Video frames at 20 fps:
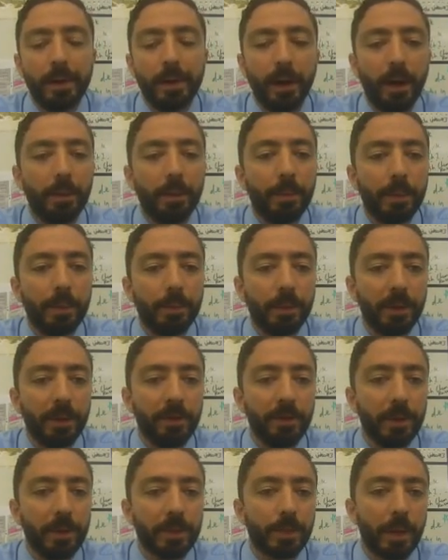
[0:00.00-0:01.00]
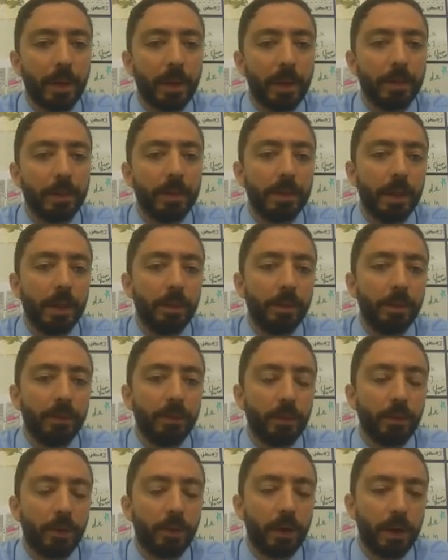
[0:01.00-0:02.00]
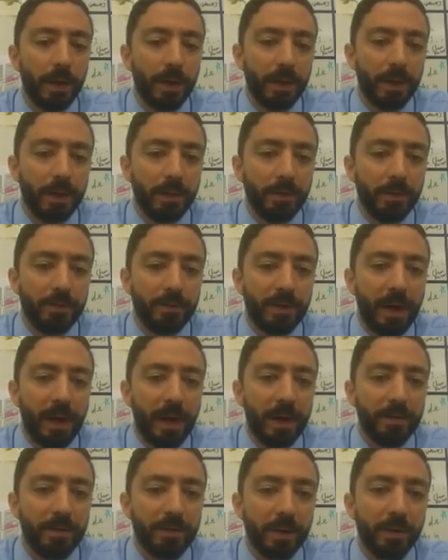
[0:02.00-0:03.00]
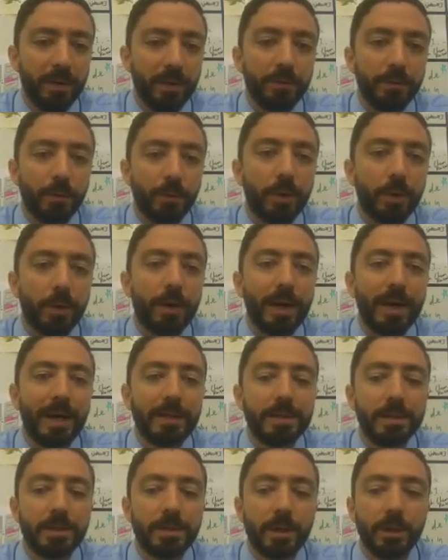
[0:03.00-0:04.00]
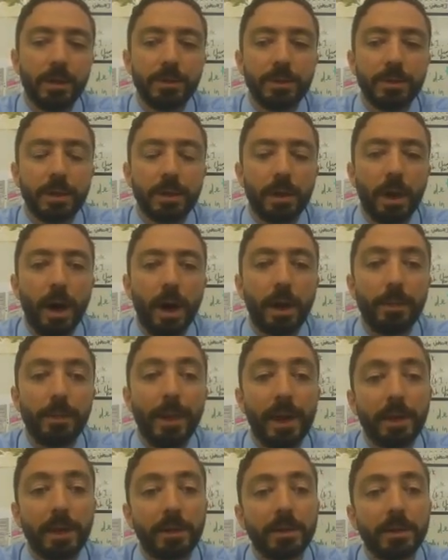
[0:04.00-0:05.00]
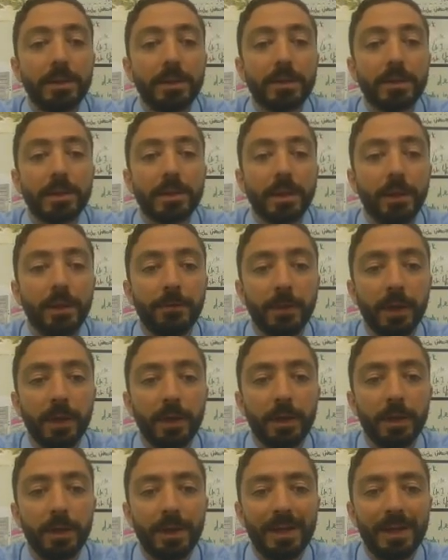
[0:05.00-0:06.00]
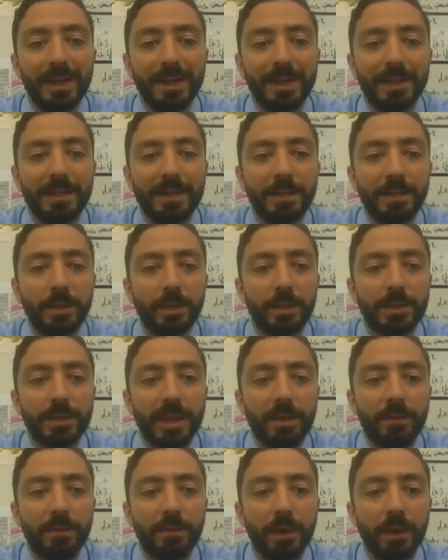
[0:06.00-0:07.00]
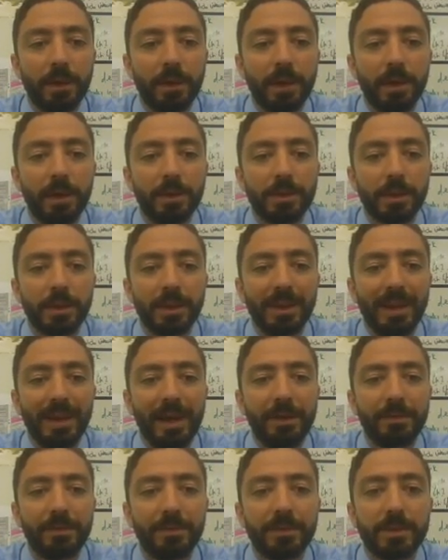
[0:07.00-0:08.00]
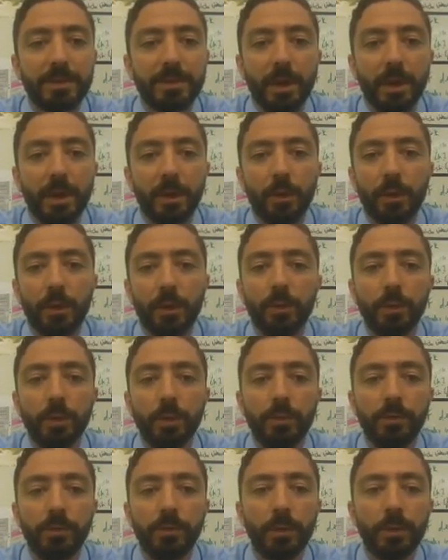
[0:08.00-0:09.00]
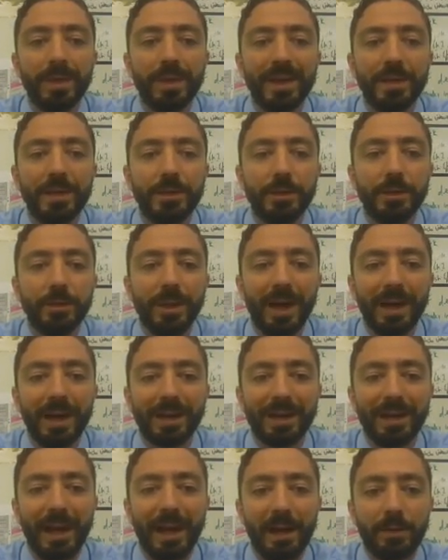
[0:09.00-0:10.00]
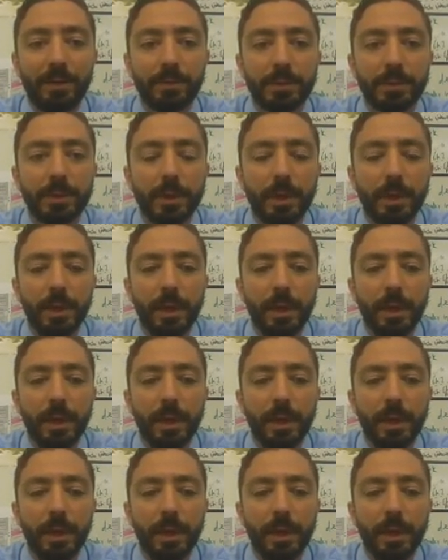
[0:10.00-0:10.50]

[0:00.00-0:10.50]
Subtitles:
but believe me, it's probably been done before. 5 and 4 are not zeros, they're automatically significant. The zeros out front, they're to the left. According to rule 4, they do not count,